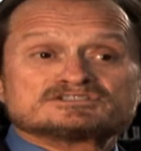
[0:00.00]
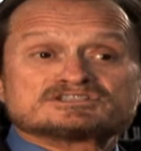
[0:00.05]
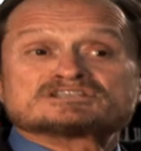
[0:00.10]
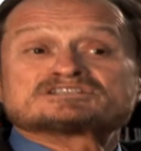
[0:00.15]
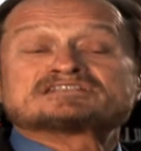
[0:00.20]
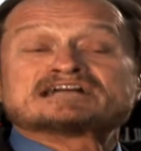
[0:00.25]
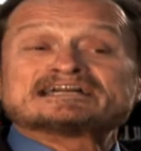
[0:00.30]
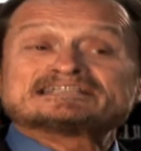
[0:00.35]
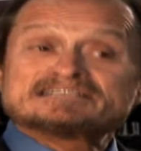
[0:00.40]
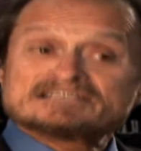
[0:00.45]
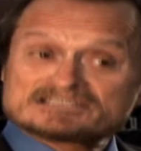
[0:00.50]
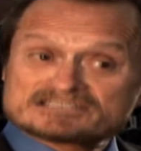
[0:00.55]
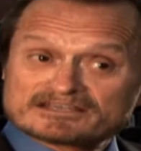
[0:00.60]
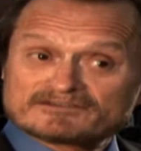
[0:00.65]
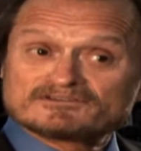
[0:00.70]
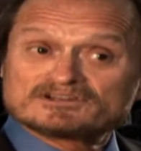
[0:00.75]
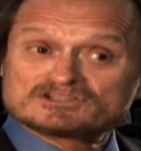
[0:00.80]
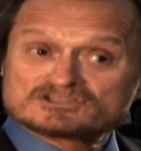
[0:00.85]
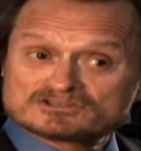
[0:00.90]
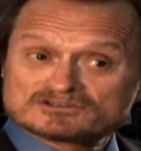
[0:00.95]
Since
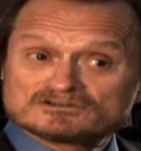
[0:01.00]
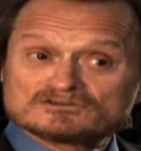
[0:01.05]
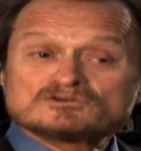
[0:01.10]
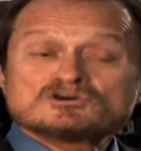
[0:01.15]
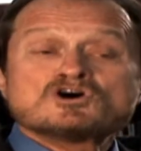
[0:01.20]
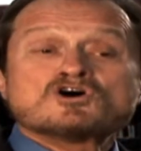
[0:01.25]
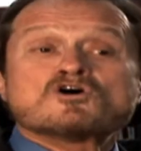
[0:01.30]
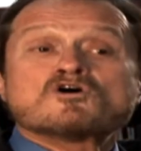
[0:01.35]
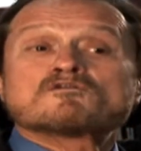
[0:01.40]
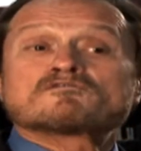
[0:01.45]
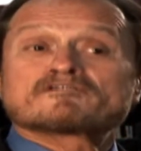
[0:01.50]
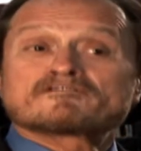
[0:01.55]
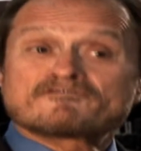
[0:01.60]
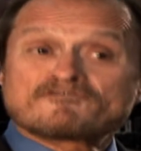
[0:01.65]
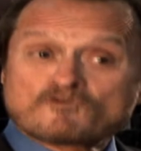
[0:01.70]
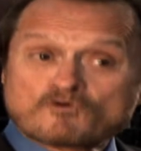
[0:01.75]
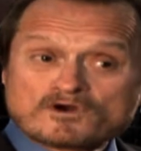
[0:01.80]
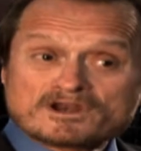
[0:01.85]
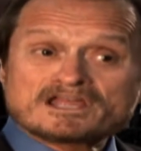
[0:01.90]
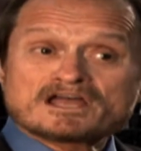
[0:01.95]
1972, over
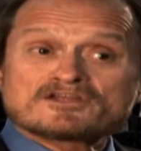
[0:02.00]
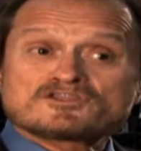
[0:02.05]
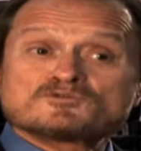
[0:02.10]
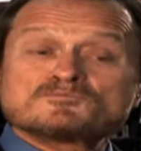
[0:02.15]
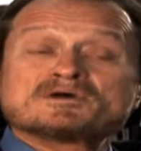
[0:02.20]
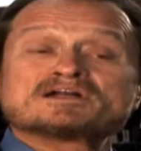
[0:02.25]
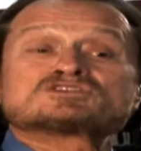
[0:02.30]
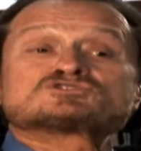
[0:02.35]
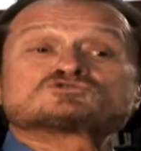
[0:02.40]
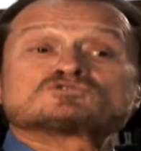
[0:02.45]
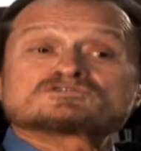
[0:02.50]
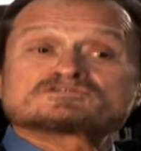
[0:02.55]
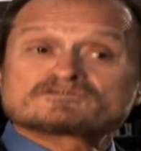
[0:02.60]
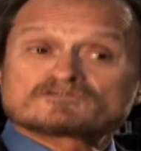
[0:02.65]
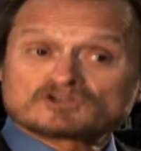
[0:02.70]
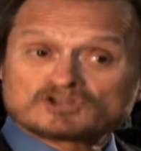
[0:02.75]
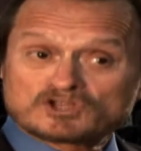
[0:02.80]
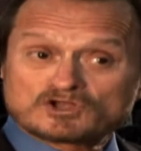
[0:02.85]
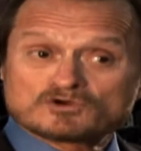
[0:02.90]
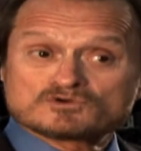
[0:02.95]
40 other men's stores have
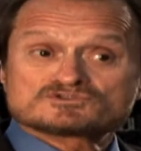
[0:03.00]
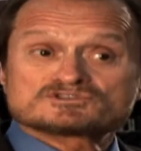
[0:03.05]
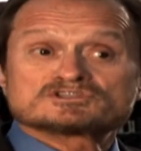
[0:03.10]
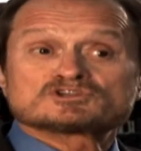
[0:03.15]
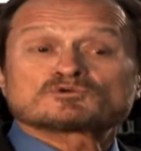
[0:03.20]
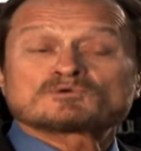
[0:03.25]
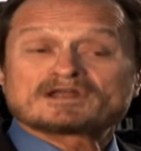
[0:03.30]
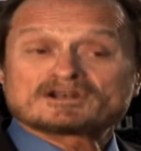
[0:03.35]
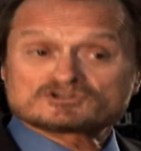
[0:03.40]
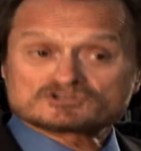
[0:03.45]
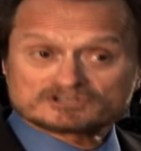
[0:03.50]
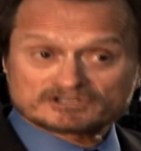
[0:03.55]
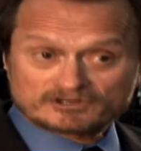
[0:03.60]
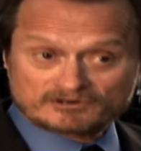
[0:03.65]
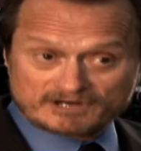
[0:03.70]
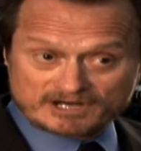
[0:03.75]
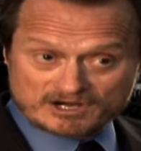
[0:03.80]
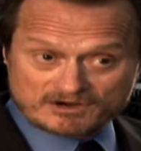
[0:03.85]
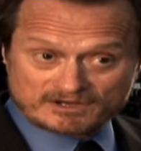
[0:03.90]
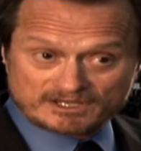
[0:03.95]
closed in the greater Toledo
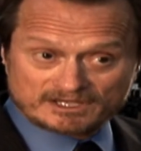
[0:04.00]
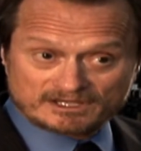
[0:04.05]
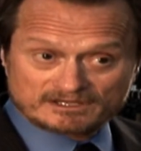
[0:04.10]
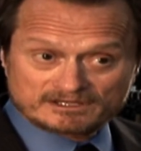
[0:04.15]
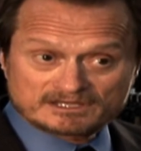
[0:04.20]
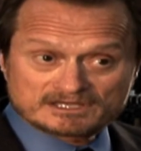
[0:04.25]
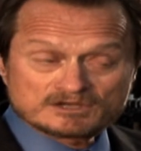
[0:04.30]
area.